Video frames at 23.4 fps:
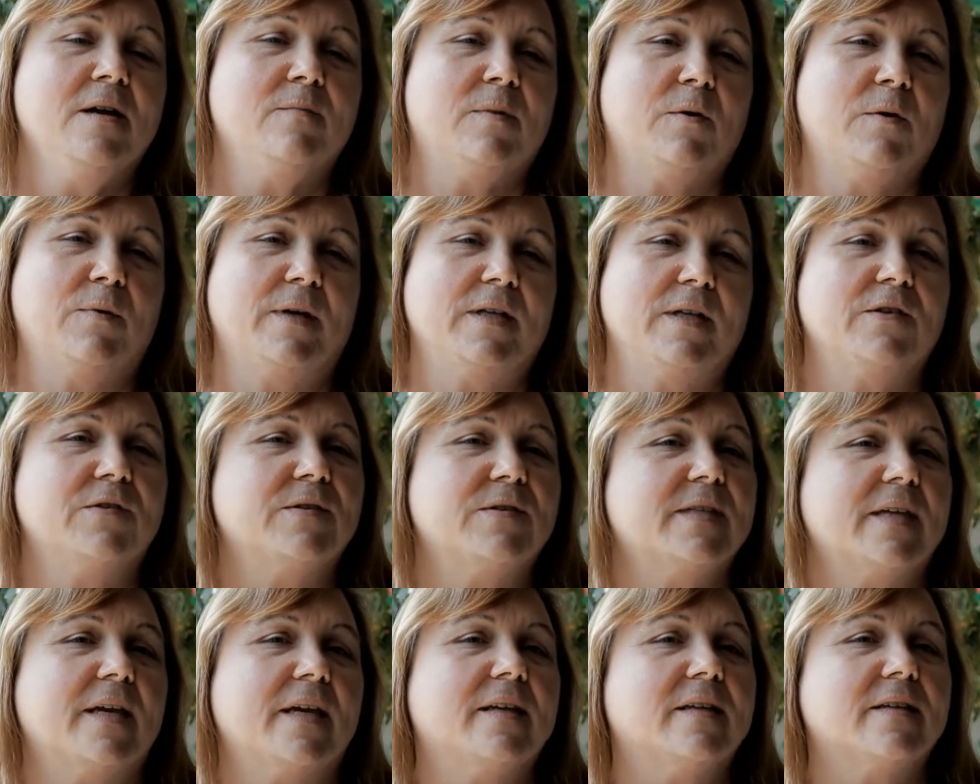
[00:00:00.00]
But when you
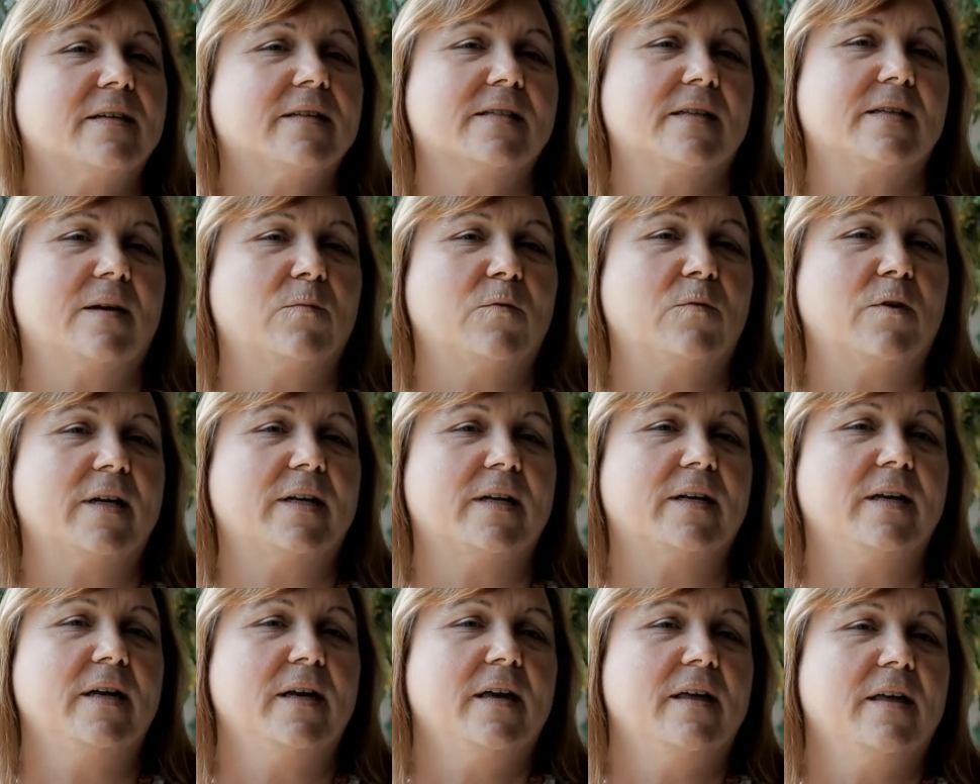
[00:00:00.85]
say to someone,
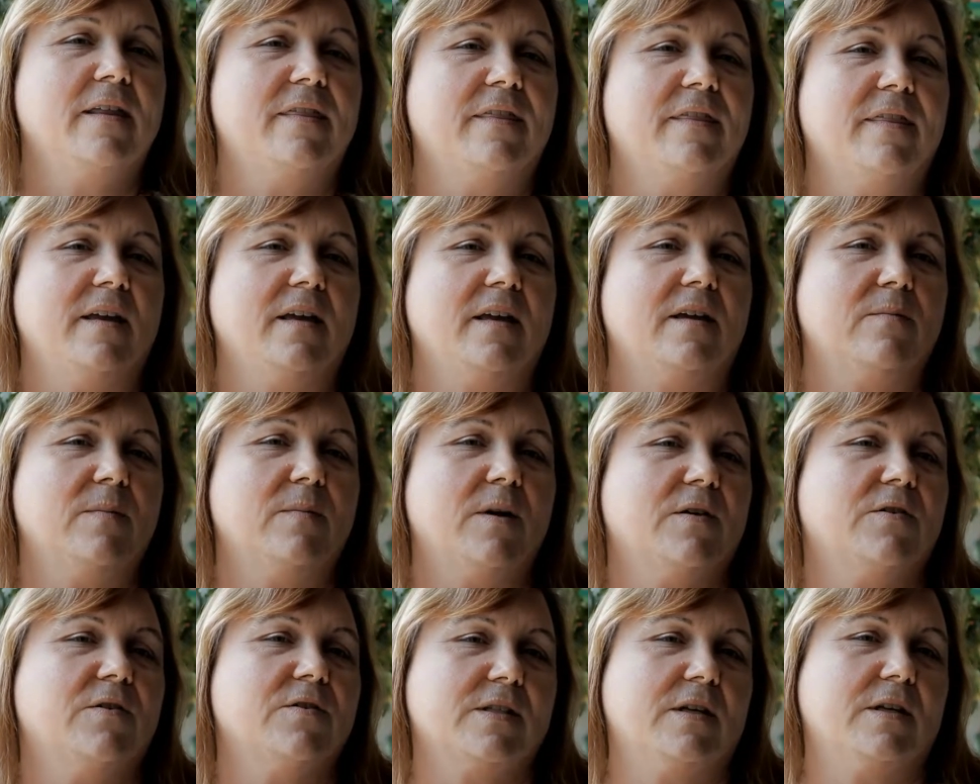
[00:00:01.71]
think
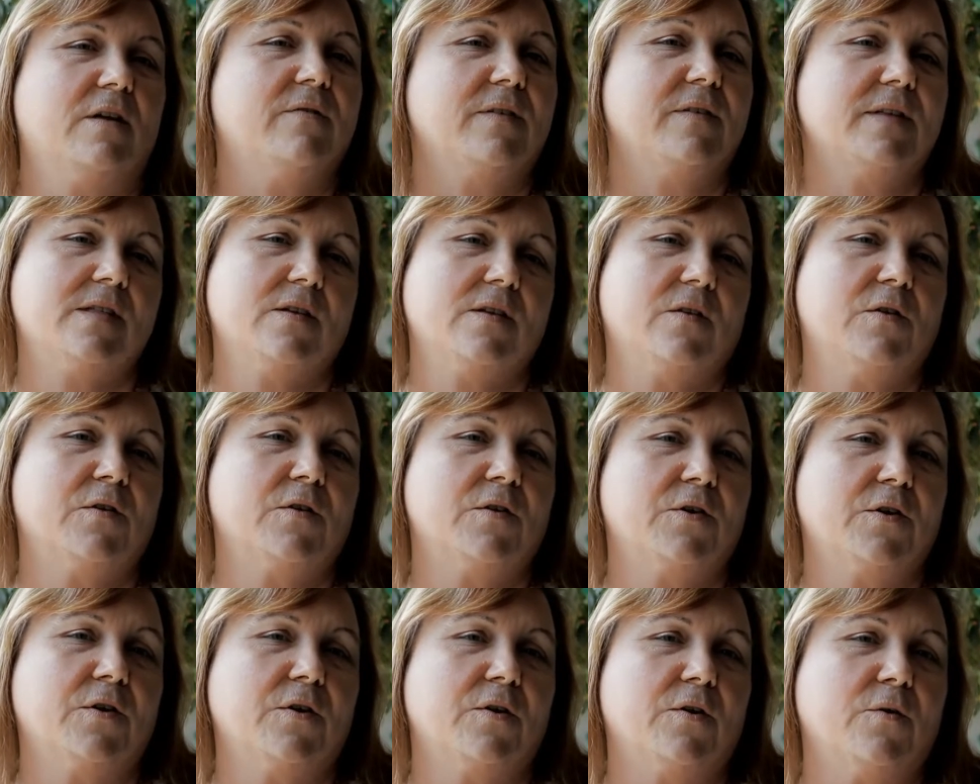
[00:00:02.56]
about yourself as a
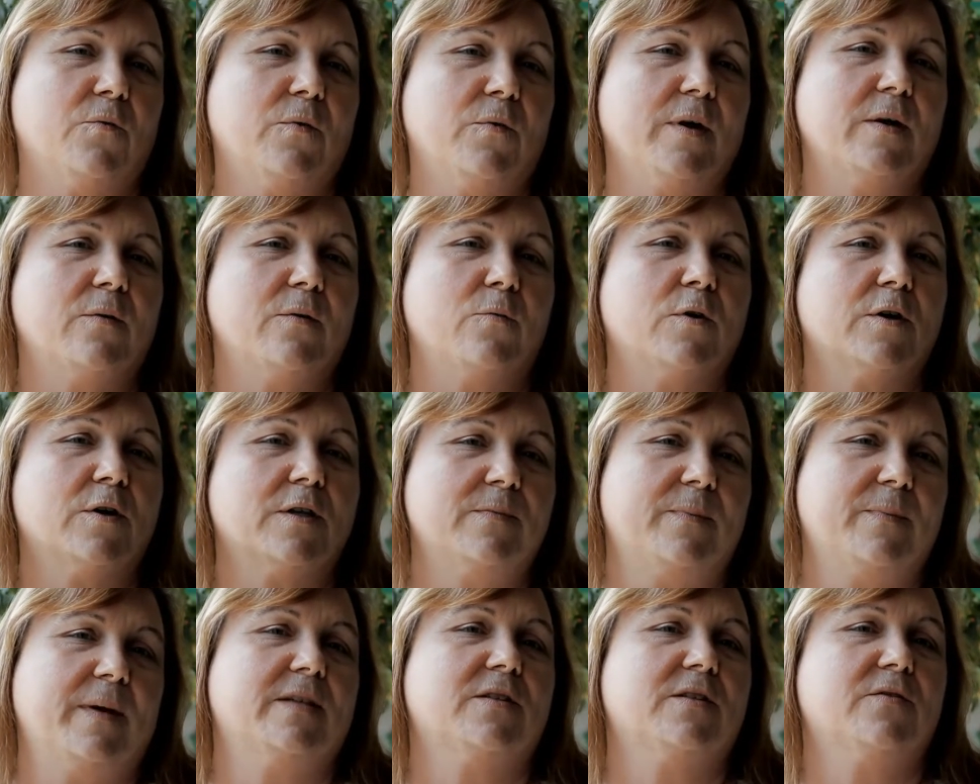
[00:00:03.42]
learner. What works
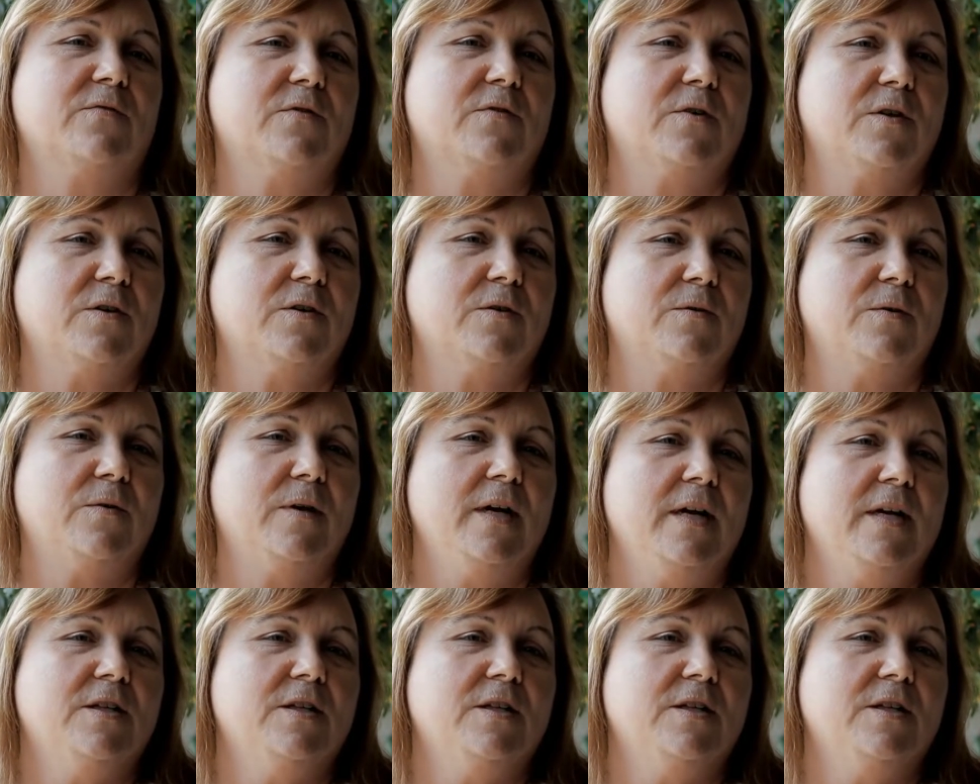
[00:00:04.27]
best for you?